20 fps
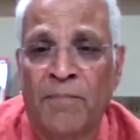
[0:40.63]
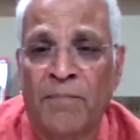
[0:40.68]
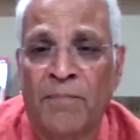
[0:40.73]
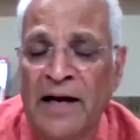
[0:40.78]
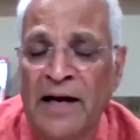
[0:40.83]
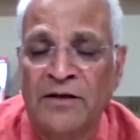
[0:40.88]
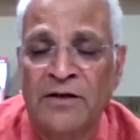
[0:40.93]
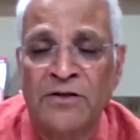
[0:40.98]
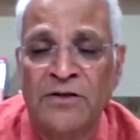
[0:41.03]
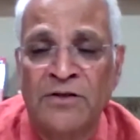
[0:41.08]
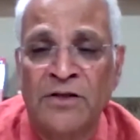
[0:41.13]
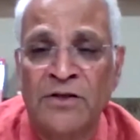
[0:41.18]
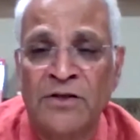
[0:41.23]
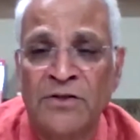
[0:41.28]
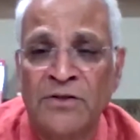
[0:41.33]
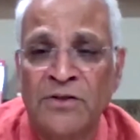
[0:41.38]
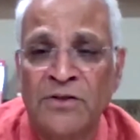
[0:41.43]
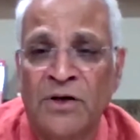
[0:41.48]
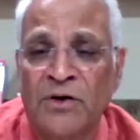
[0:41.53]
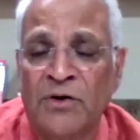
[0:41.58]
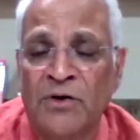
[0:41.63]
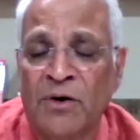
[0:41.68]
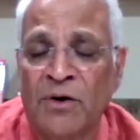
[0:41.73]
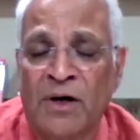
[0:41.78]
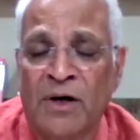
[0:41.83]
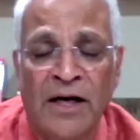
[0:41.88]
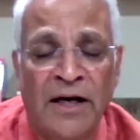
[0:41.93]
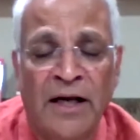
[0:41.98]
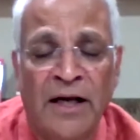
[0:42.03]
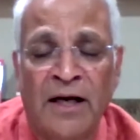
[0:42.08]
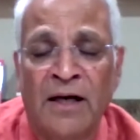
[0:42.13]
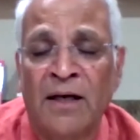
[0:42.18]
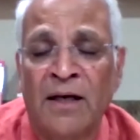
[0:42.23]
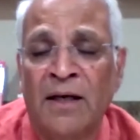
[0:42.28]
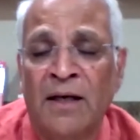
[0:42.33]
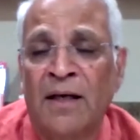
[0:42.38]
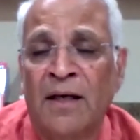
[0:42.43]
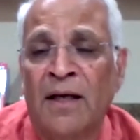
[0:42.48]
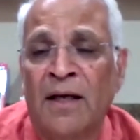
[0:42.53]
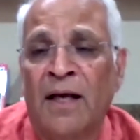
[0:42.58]
practices in your clinic
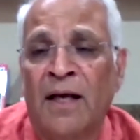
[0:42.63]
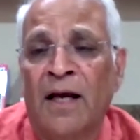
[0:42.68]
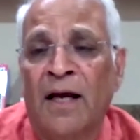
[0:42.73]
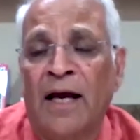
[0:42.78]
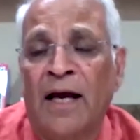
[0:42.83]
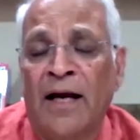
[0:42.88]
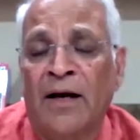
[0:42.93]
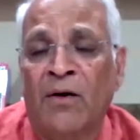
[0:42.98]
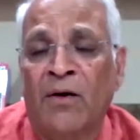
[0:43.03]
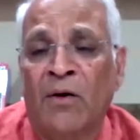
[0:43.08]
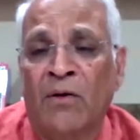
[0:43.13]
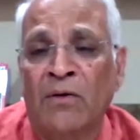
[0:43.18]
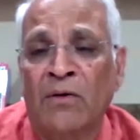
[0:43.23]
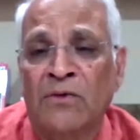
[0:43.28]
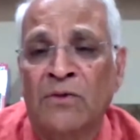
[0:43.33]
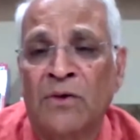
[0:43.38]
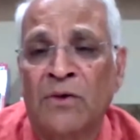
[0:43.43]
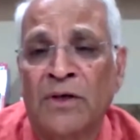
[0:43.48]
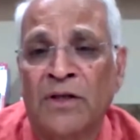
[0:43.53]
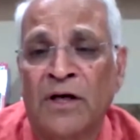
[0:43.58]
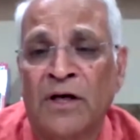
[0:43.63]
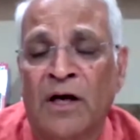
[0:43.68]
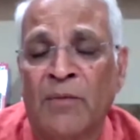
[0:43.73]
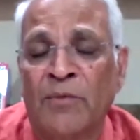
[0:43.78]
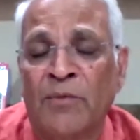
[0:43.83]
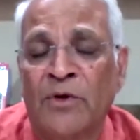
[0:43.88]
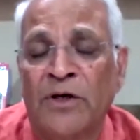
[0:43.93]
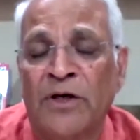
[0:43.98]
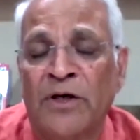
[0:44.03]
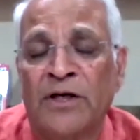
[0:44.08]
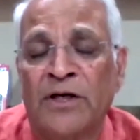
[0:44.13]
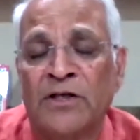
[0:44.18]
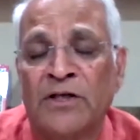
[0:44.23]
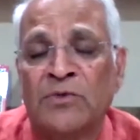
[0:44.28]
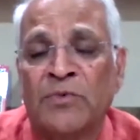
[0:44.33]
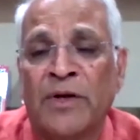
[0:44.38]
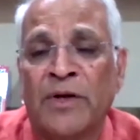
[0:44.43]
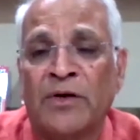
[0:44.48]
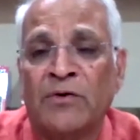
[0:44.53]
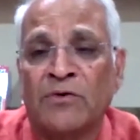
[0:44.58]
and also in the
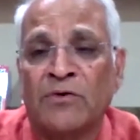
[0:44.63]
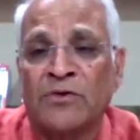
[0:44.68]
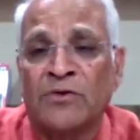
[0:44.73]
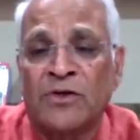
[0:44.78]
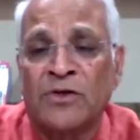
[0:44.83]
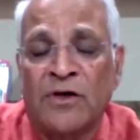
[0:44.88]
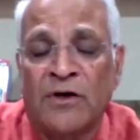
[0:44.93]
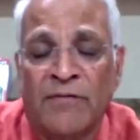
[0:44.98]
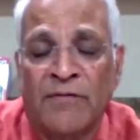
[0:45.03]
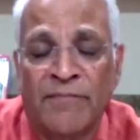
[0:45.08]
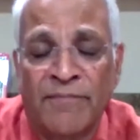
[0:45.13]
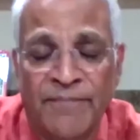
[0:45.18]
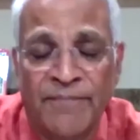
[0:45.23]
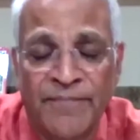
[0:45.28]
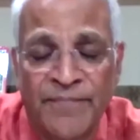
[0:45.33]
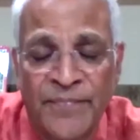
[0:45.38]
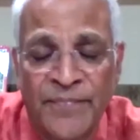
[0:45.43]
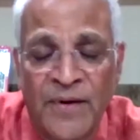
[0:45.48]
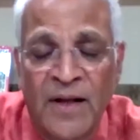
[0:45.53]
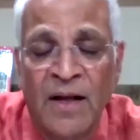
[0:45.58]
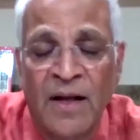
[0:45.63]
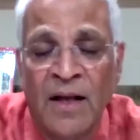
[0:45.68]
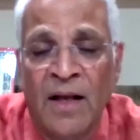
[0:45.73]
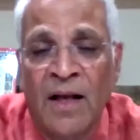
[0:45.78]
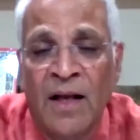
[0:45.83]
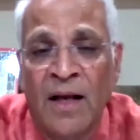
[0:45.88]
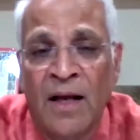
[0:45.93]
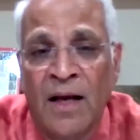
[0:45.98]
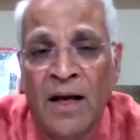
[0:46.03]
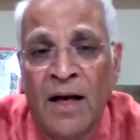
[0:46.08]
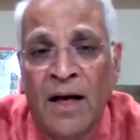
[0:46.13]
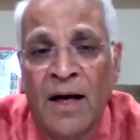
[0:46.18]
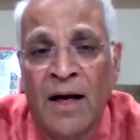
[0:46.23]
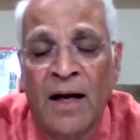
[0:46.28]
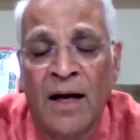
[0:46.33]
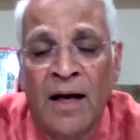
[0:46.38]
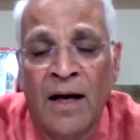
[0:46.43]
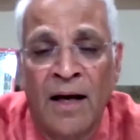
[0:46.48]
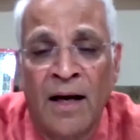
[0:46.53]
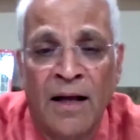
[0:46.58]
communities where you serve.
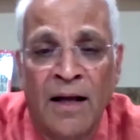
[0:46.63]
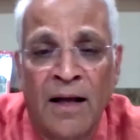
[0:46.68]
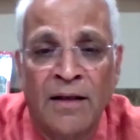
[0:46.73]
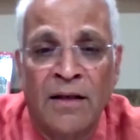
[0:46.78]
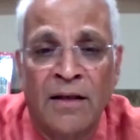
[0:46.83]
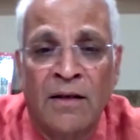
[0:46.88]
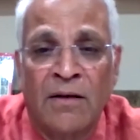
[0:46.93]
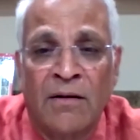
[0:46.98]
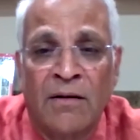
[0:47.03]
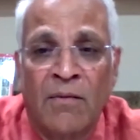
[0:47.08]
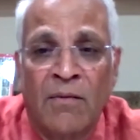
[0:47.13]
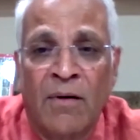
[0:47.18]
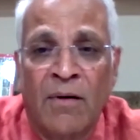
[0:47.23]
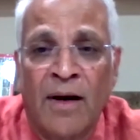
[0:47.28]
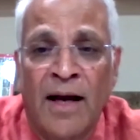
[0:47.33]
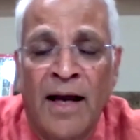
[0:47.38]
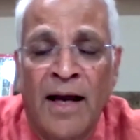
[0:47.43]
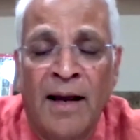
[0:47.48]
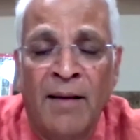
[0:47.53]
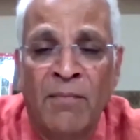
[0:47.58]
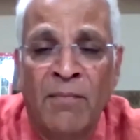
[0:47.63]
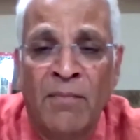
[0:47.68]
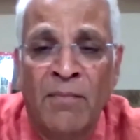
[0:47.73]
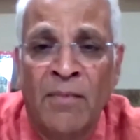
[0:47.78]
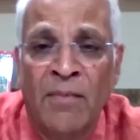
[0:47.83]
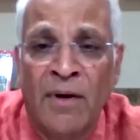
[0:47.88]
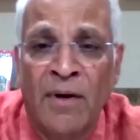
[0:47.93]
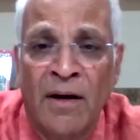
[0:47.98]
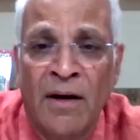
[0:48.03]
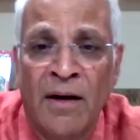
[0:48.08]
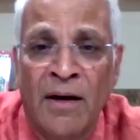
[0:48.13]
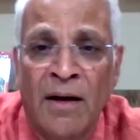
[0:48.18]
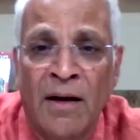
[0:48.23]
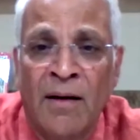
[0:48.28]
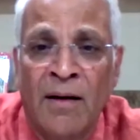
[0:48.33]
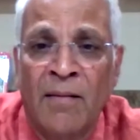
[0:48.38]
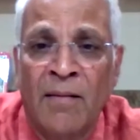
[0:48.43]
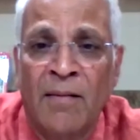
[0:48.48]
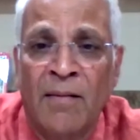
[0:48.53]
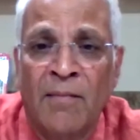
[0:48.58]
Uh, I am
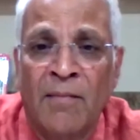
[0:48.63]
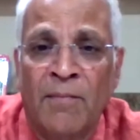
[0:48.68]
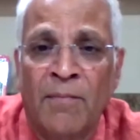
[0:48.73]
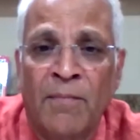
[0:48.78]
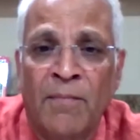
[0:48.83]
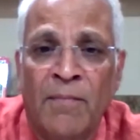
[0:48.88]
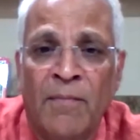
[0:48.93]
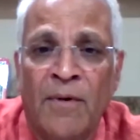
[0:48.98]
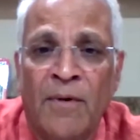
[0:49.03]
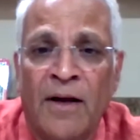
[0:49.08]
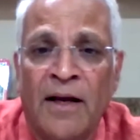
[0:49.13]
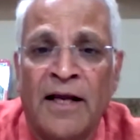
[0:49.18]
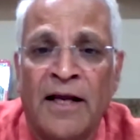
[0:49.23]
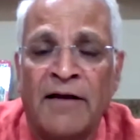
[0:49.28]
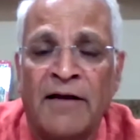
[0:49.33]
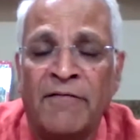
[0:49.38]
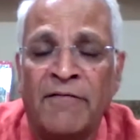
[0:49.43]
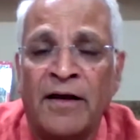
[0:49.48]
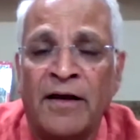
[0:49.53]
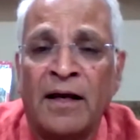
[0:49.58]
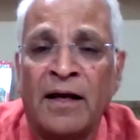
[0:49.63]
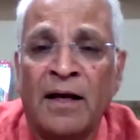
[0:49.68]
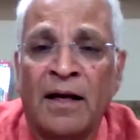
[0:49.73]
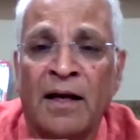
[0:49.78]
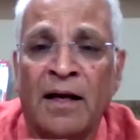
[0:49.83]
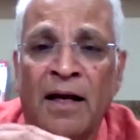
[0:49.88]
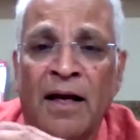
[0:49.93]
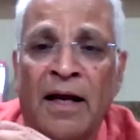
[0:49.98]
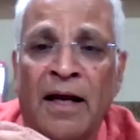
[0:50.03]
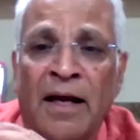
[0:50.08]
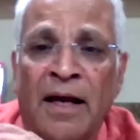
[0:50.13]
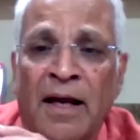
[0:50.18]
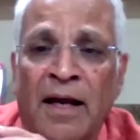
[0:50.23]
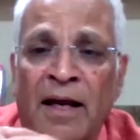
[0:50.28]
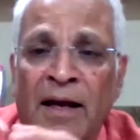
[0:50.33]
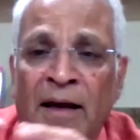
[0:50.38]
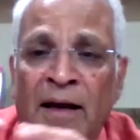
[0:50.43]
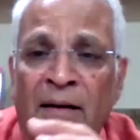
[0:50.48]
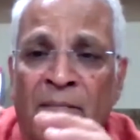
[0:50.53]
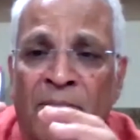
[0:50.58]
uh, giving
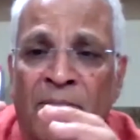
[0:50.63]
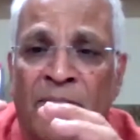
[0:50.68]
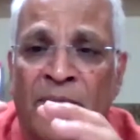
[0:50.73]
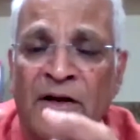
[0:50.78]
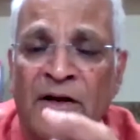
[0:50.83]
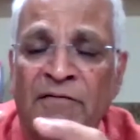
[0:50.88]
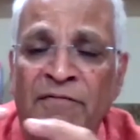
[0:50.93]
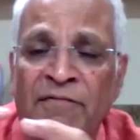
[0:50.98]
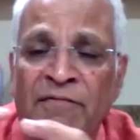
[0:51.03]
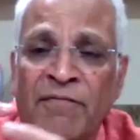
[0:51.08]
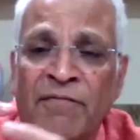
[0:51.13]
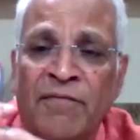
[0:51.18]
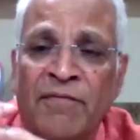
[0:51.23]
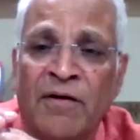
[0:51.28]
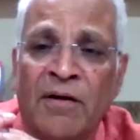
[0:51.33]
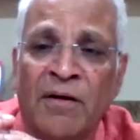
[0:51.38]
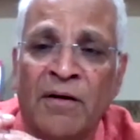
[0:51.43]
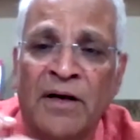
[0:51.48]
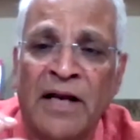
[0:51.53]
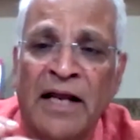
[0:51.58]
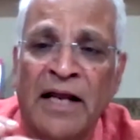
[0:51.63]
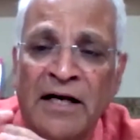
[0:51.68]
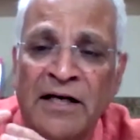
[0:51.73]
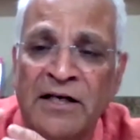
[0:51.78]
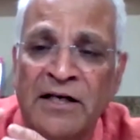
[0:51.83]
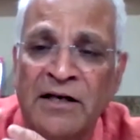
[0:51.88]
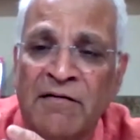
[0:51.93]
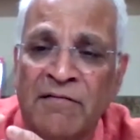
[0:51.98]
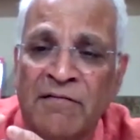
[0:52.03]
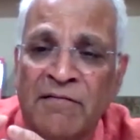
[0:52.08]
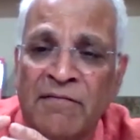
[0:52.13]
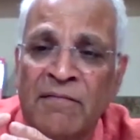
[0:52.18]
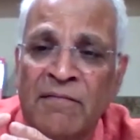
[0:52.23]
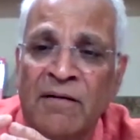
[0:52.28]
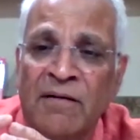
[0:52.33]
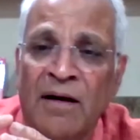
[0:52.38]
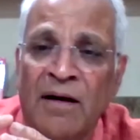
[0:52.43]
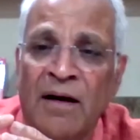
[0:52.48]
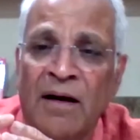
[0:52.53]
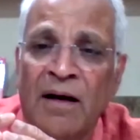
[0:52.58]
a brief uh, narrative
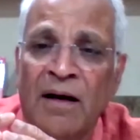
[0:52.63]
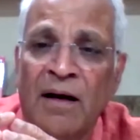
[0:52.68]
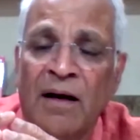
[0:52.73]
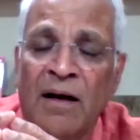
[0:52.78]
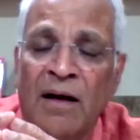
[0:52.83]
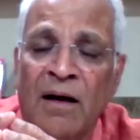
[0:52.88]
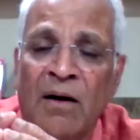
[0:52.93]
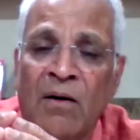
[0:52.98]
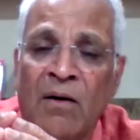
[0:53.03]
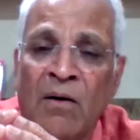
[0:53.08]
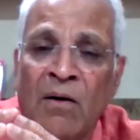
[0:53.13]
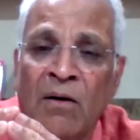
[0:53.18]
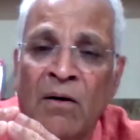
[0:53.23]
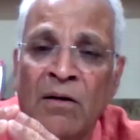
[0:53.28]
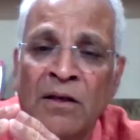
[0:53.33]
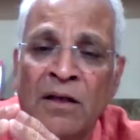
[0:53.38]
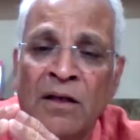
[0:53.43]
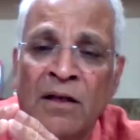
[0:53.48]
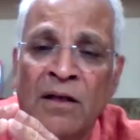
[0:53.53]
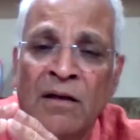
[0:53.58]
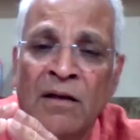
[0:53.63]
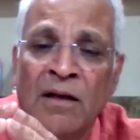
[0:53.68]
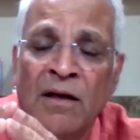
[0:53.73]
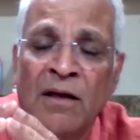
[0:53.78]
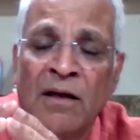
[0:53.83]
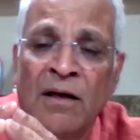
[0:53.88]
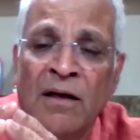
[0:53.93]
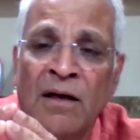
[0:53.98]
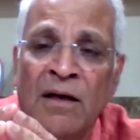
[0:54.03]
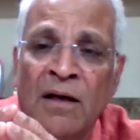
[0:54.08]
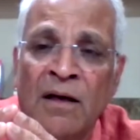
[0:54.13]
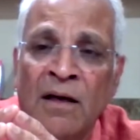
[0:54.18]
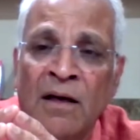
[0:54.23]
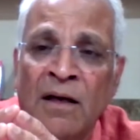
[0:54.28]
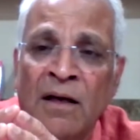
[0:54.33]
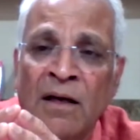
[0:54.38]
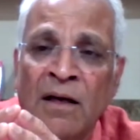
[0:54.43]
on the